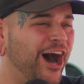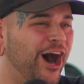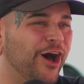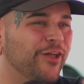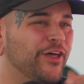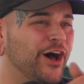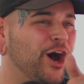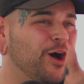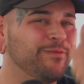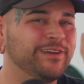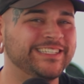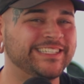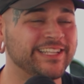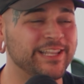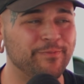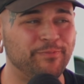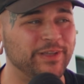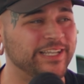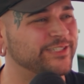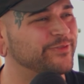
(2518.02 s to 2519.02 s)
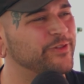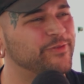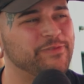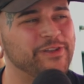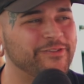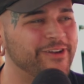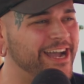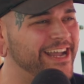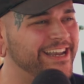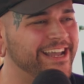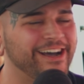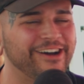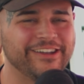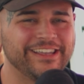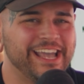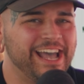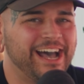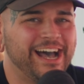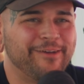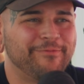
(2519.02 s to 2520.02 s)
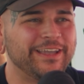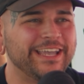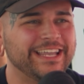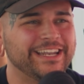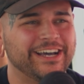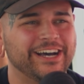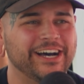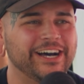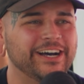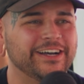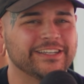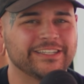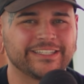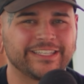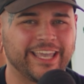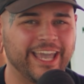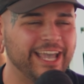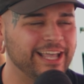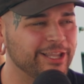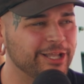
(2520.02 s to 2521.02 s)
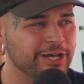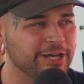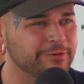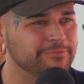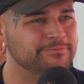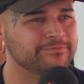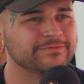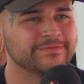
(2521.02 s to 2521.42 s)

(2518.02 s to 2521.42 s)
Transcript: All the homies in the pits with me right now. Yeah, I mean, Caleb,